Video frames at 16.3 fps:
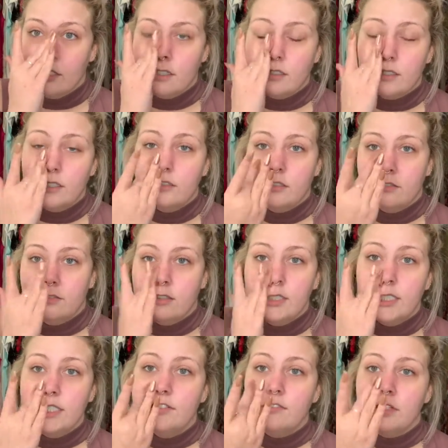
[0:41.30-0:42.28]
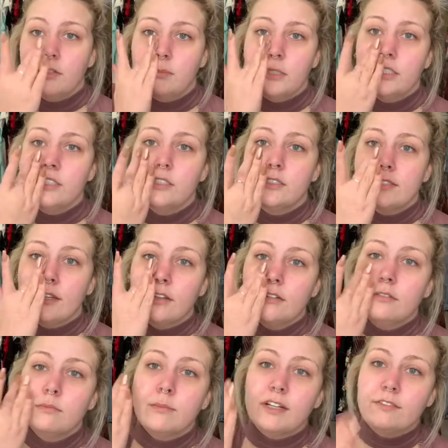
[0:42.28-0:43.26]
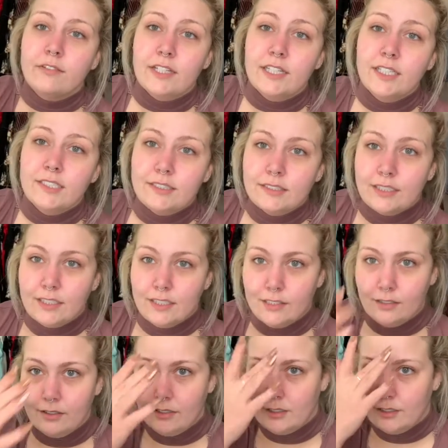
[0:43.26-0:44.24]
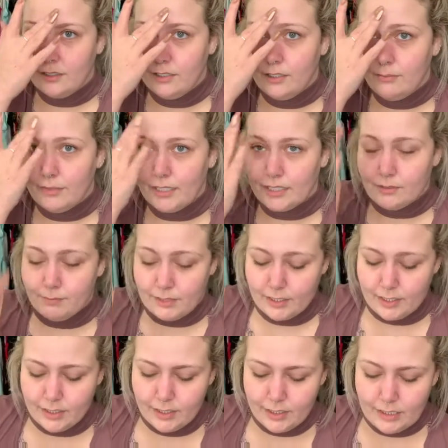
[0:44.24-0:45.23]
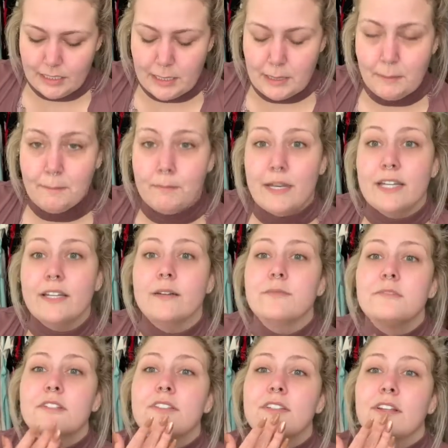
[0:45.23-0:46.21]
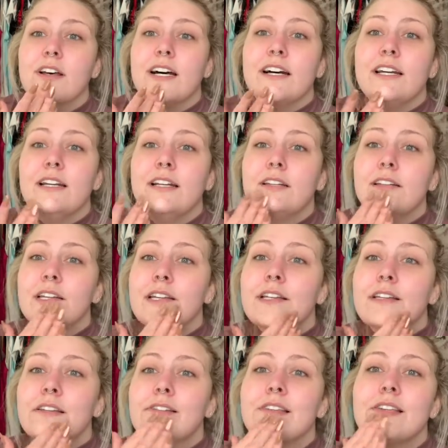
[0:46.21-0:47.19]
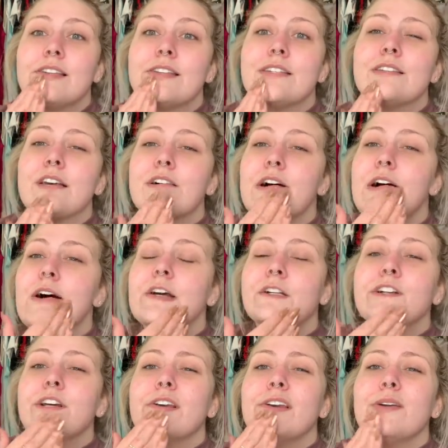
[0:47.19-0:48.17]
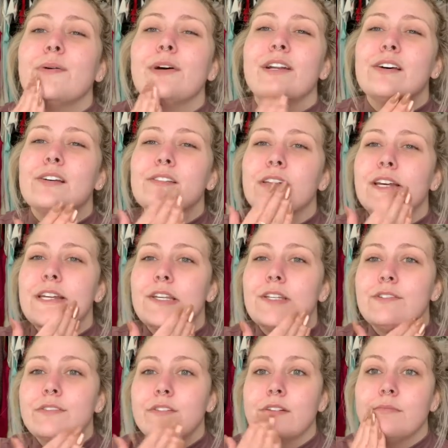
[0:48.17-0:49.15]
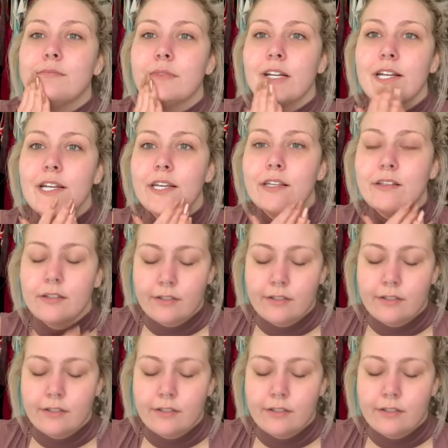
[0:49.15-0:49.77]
Now, I feel like if I put this all over my face, it literally makes my makeup slide. So, I'll show you what else I use in a minute.